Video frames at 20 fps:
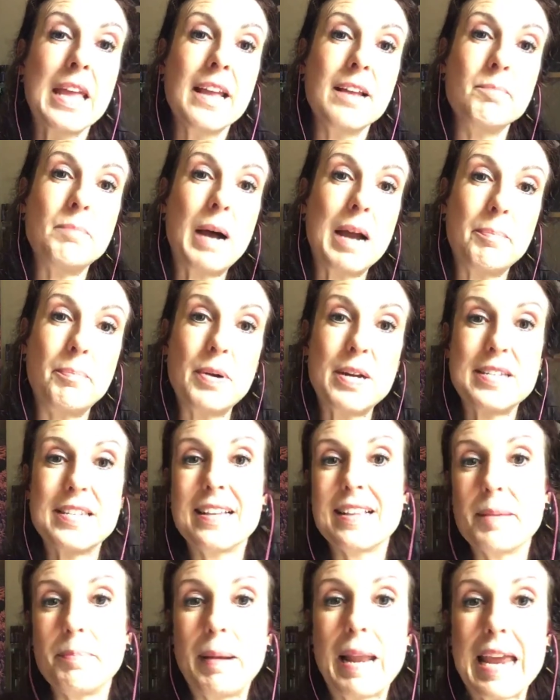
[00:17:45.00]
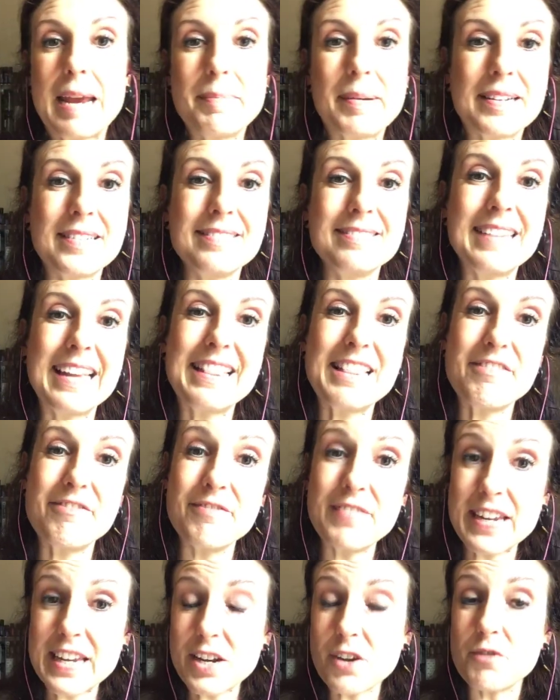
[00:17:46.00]
by pressing the play button in the
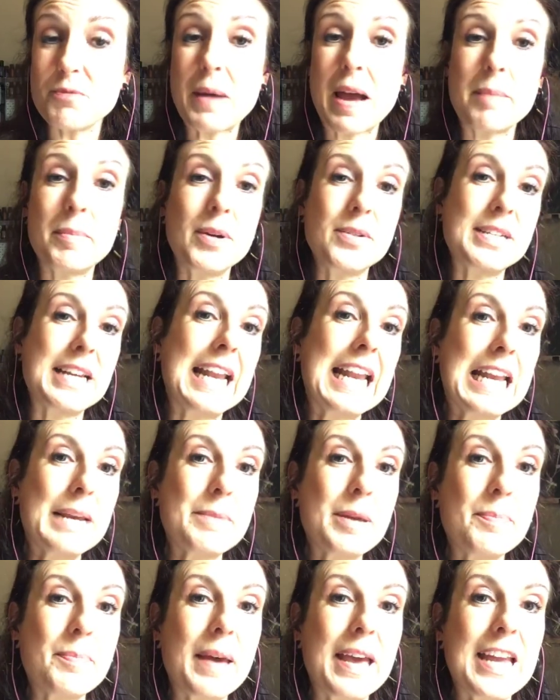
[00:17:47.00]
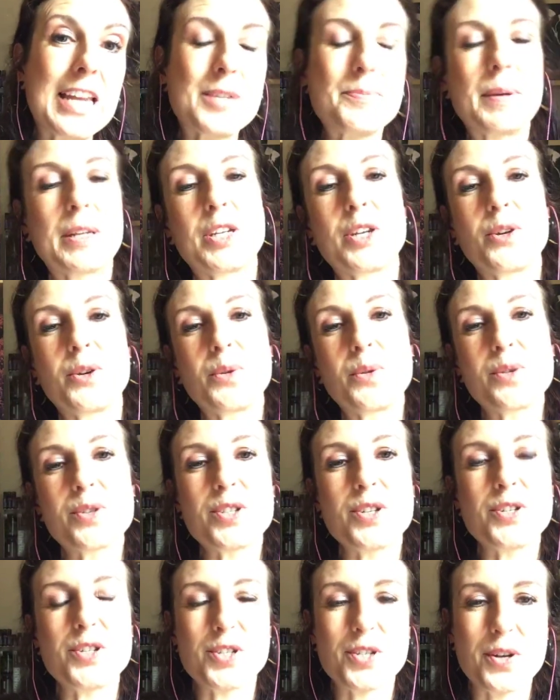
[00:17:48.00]
feed of my Botanicamy page, but you can also
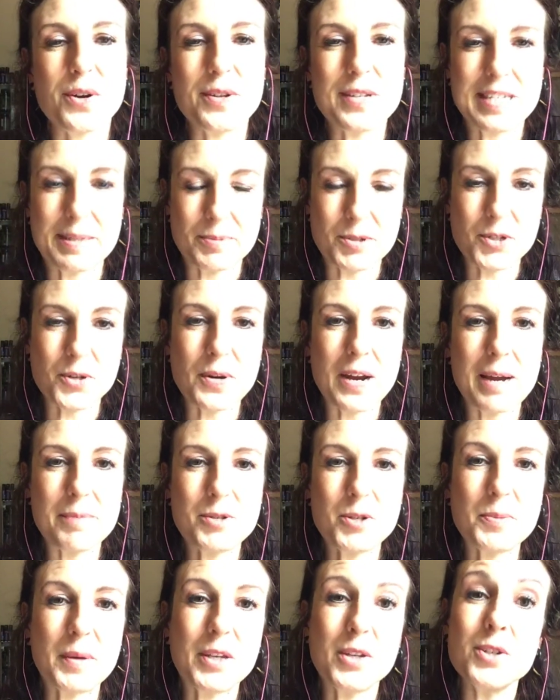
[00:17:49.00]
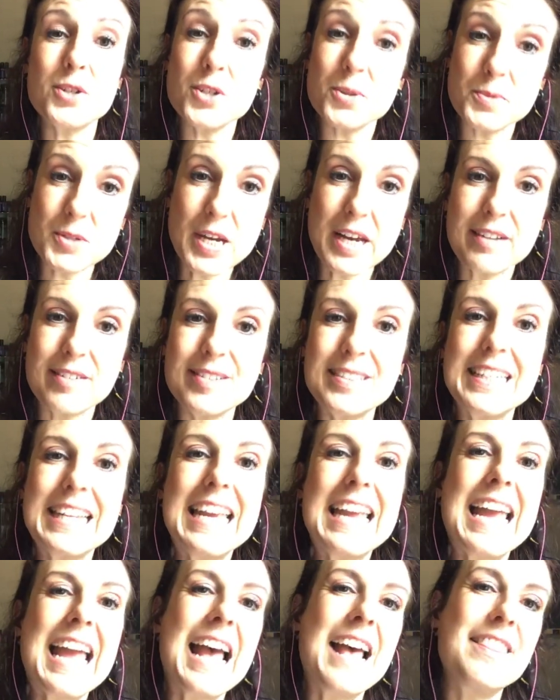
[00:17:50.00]
just go and subscribe to my YouTube channel,
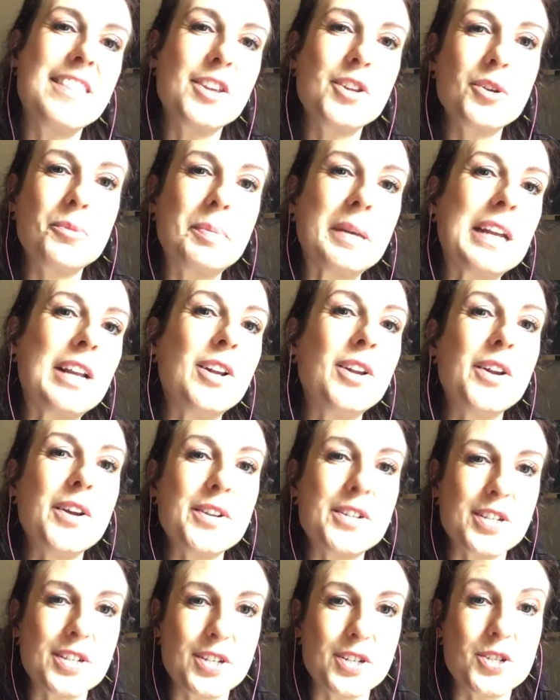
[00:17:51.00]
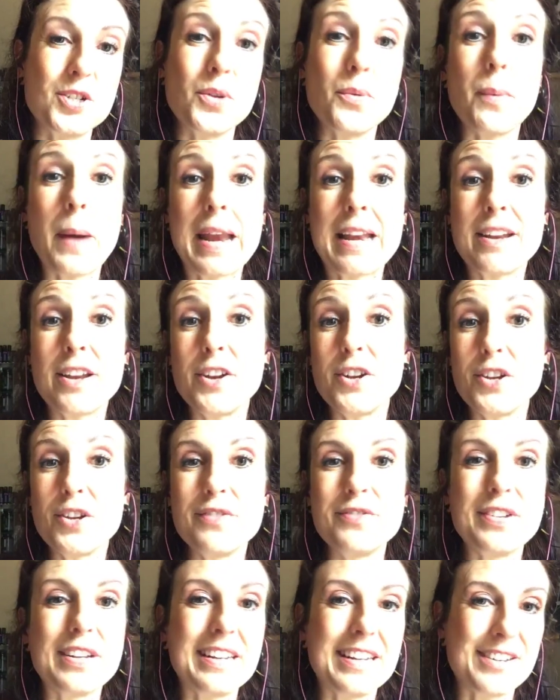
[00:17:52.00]
and then you'll be alerted to when new
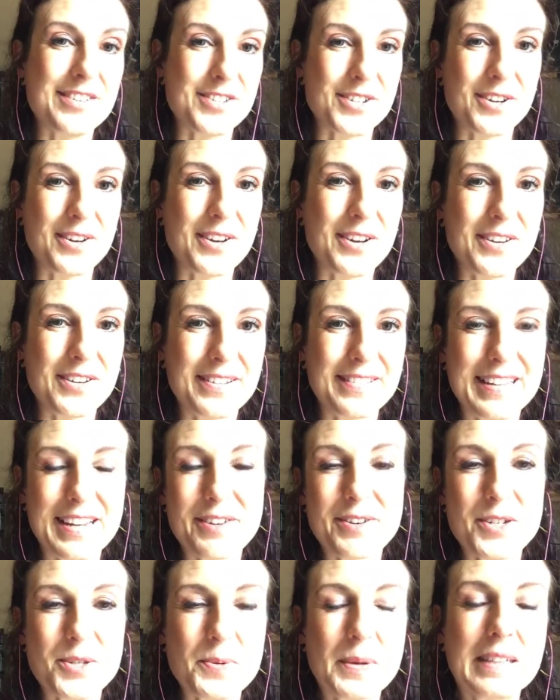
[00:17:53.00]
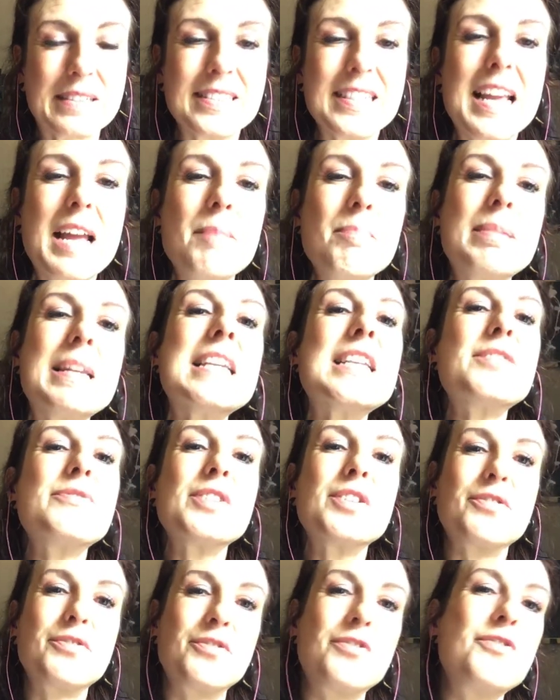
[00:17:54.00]
videos are loaded there as well. Please feel
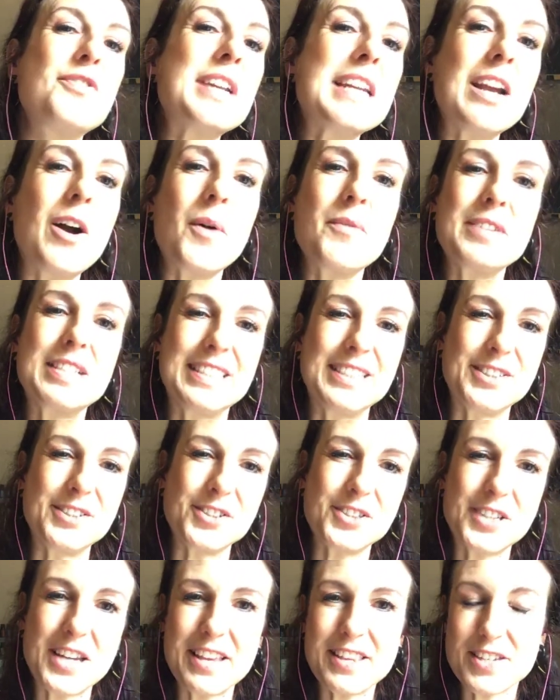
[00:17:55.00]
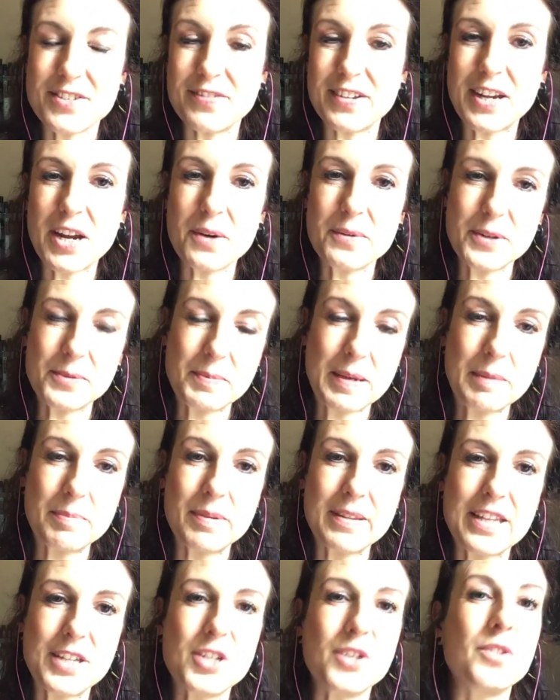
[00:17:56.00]
free, obviously, to share this video with people
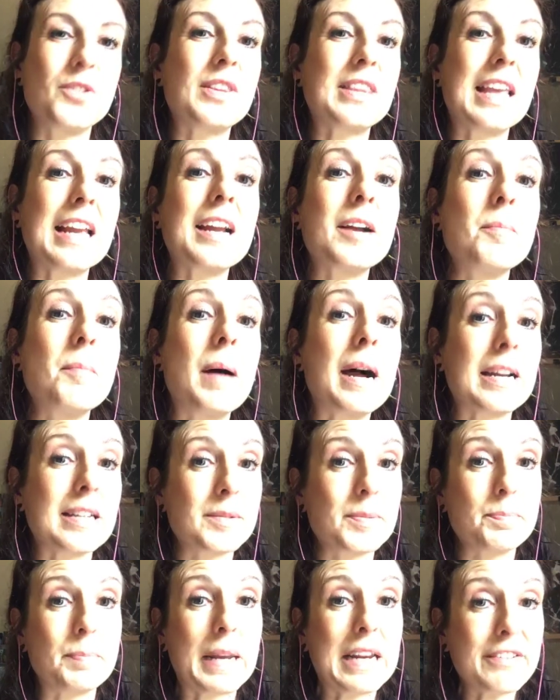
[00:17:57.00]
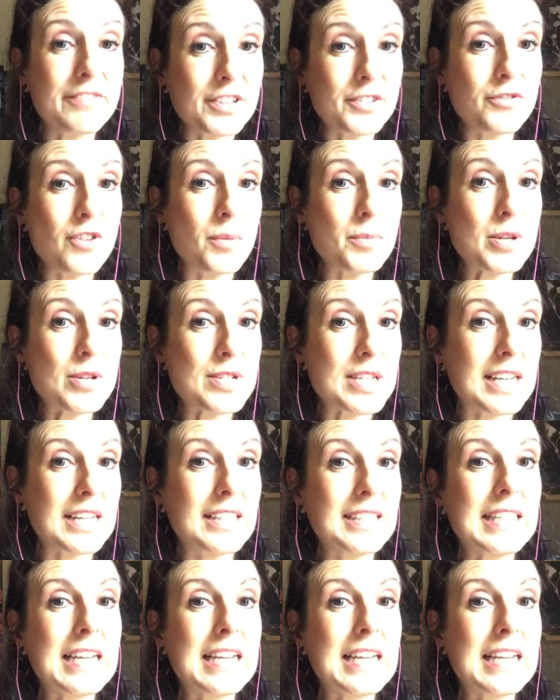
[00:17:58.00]
that you think might benefit from using